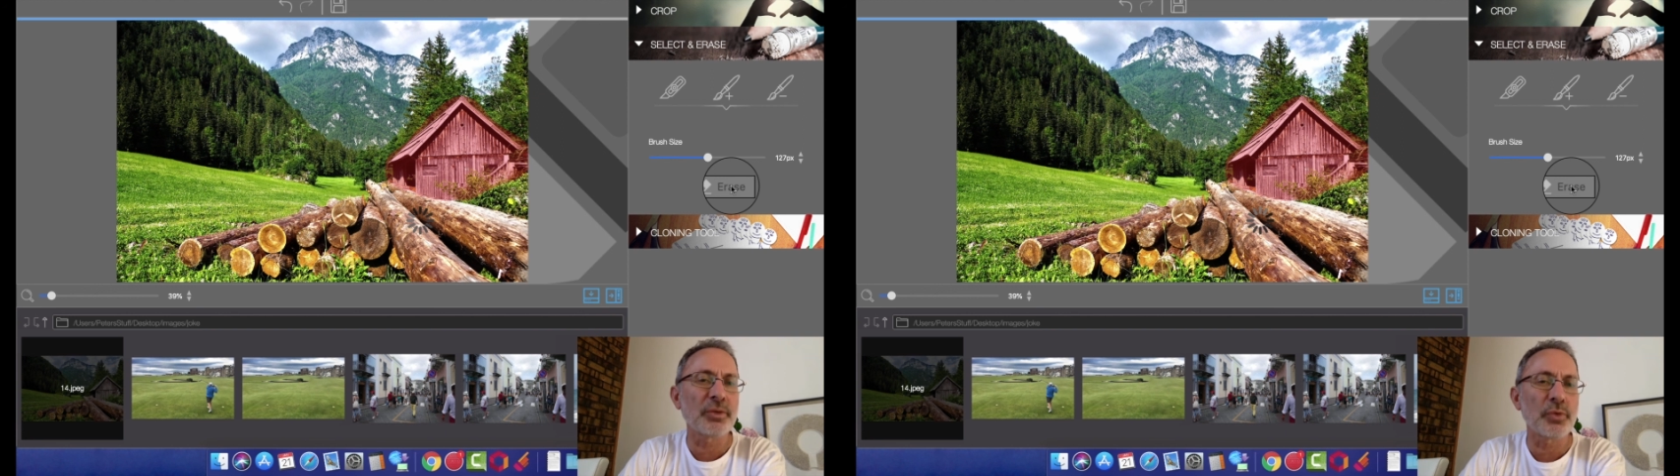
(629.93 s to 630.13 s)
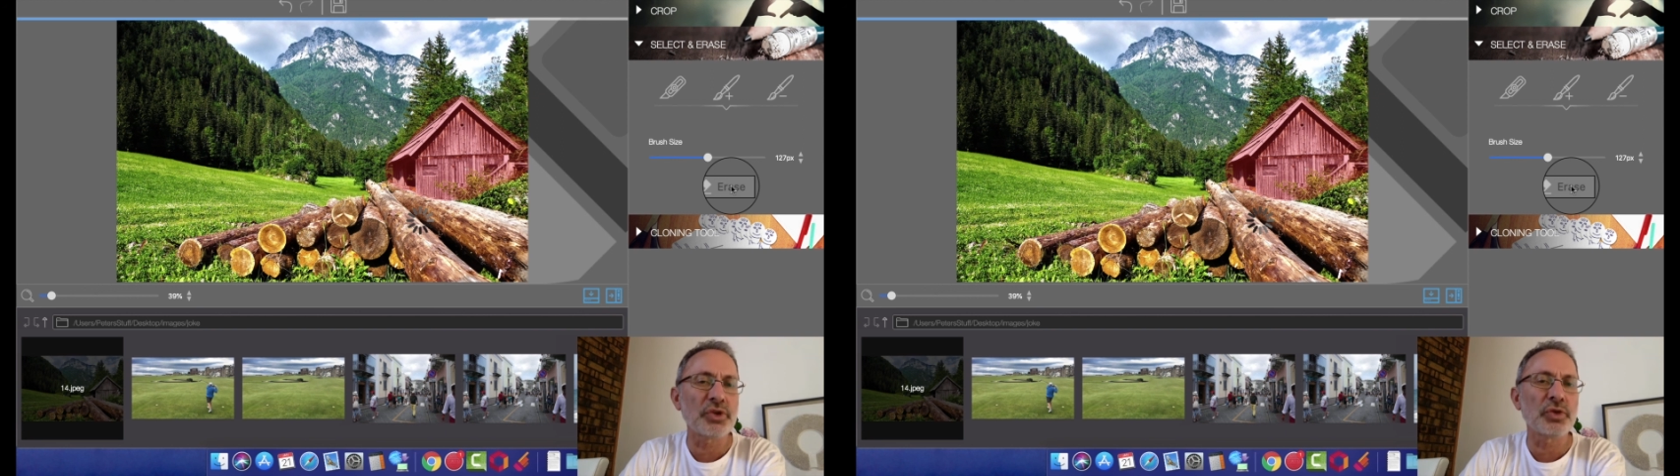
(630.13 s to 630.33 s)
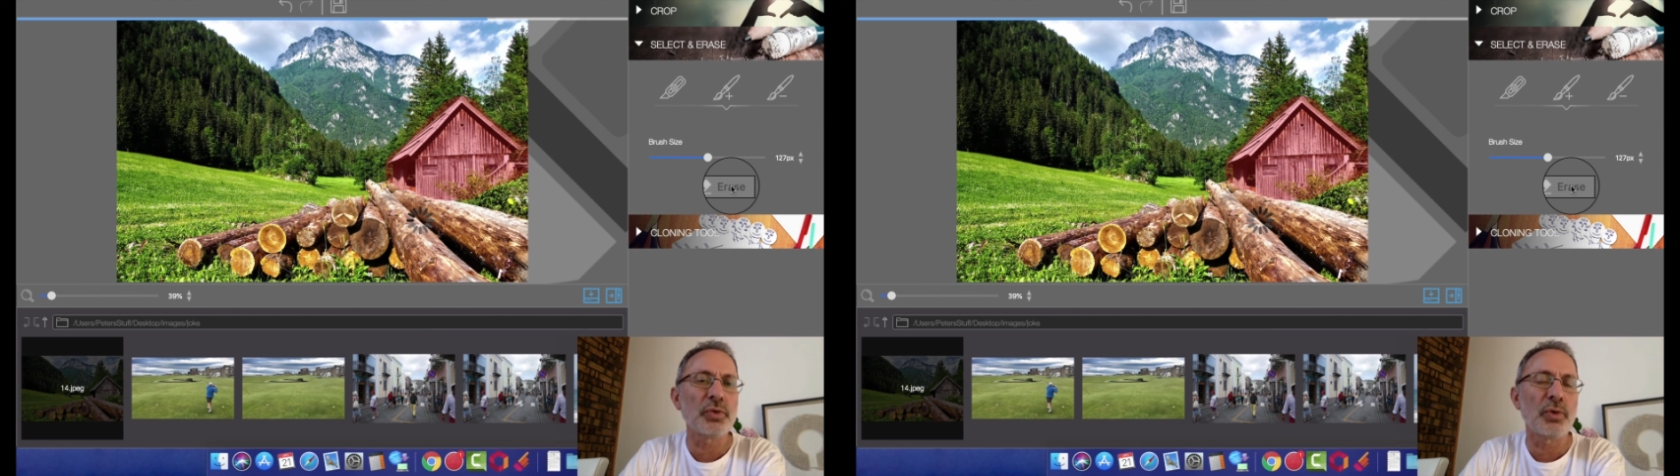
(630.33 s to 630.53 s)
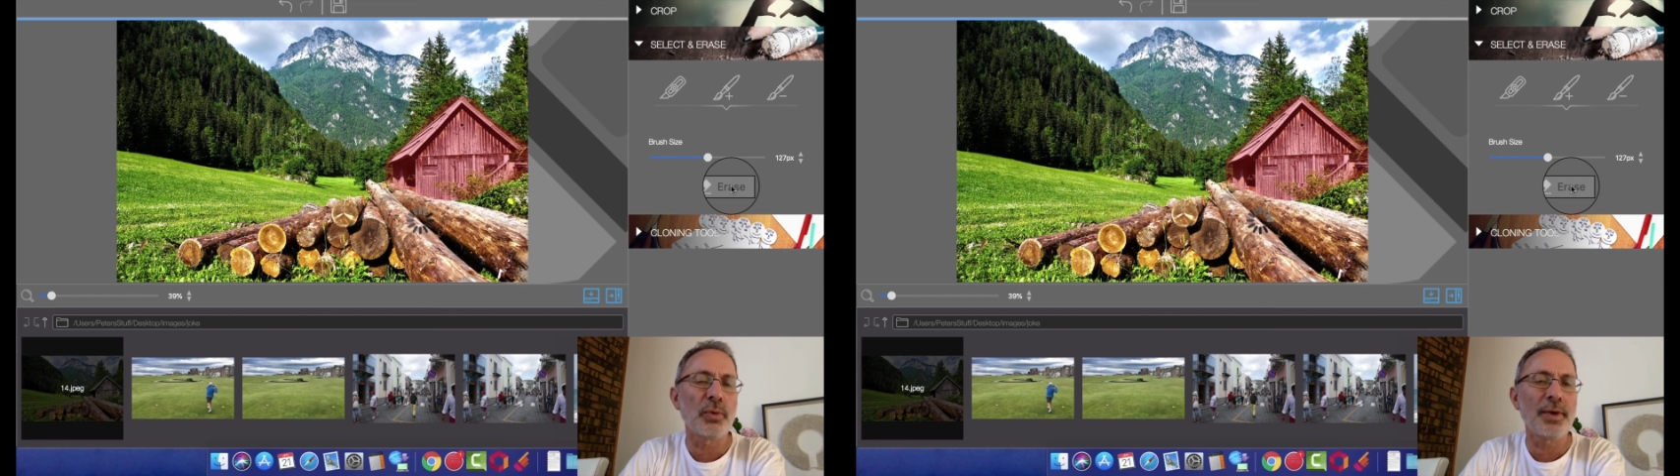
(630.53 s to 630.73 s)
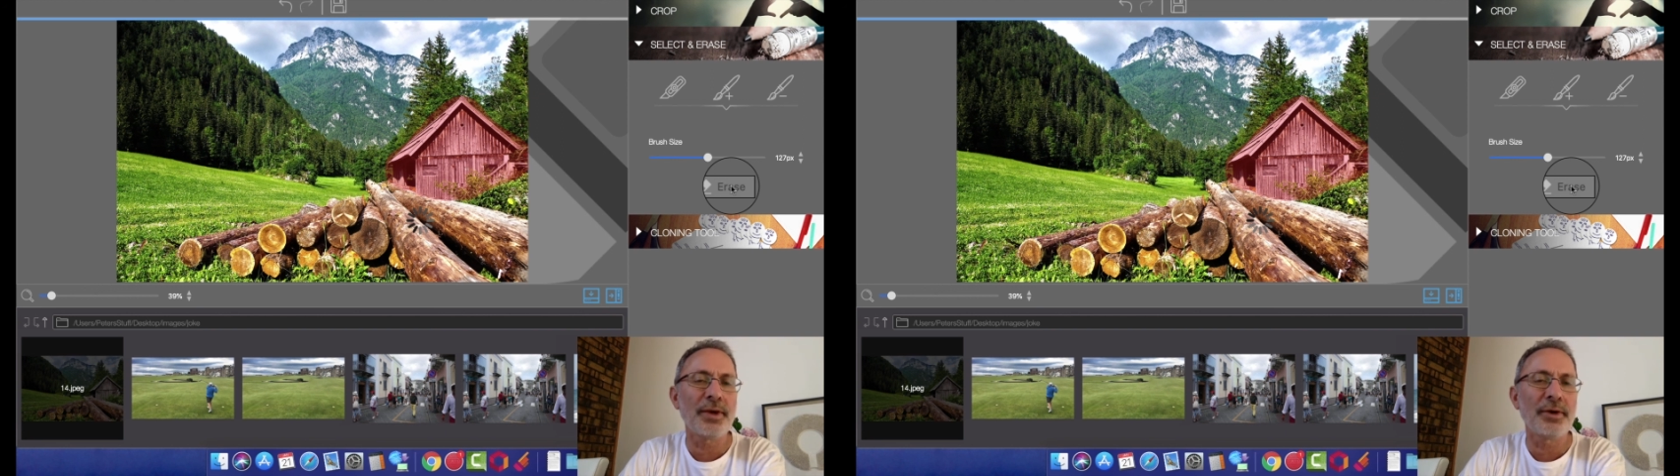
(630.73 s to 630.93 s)
I wish you all
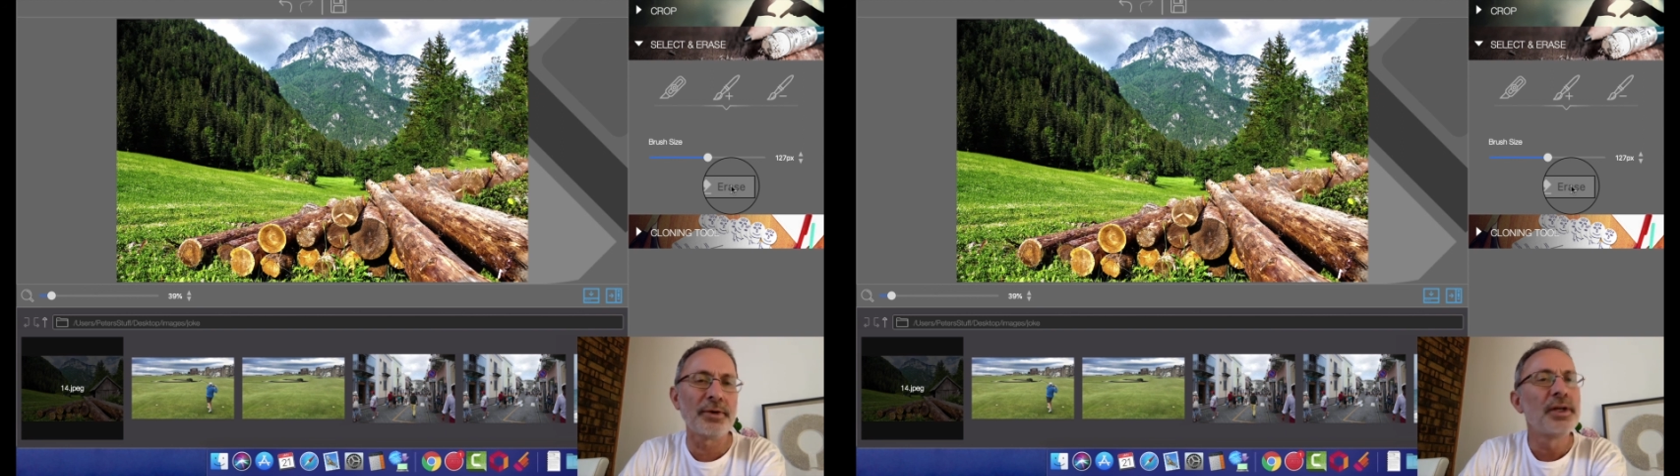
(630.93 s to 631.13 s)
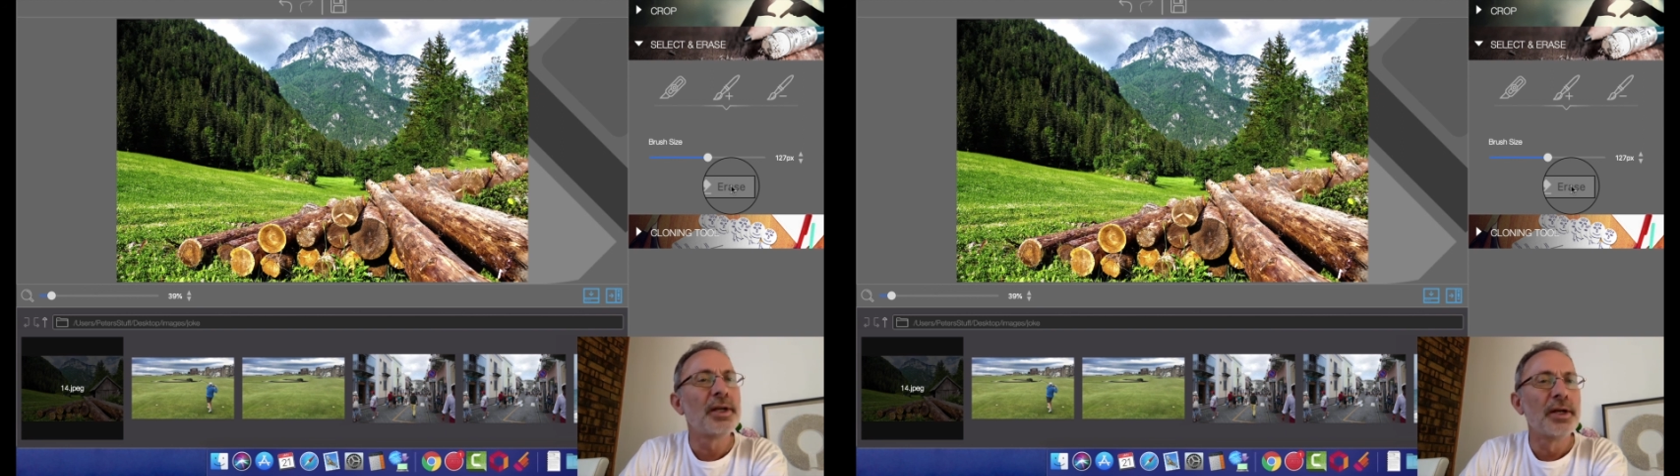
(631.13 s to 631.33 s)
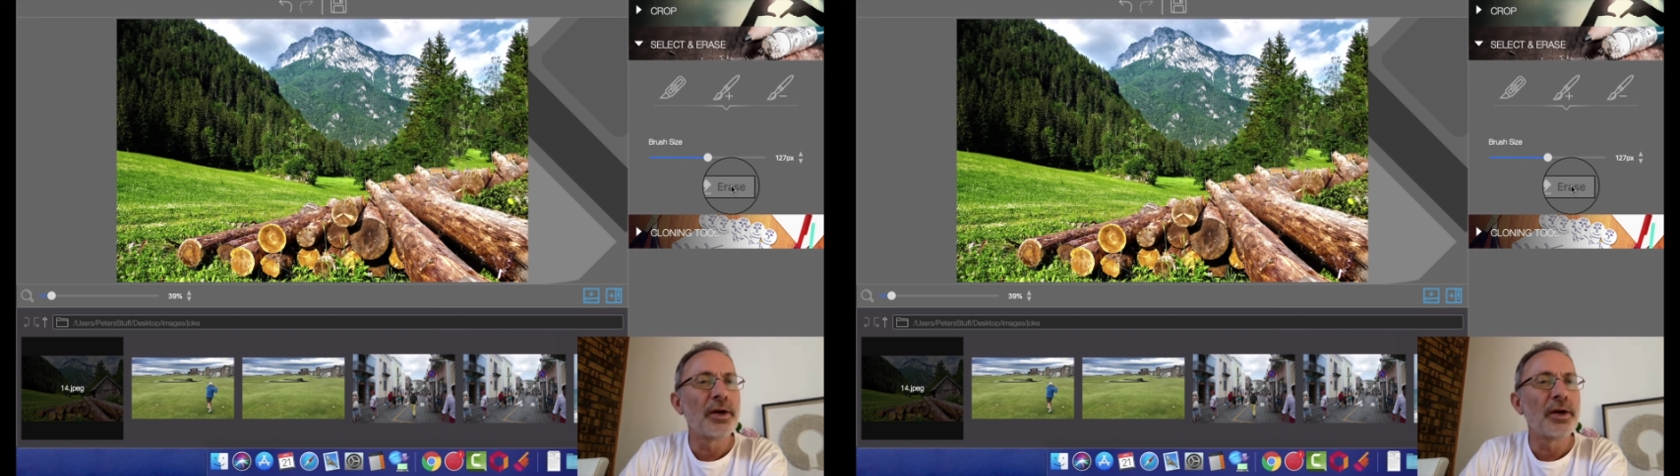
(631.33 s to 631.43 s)
well.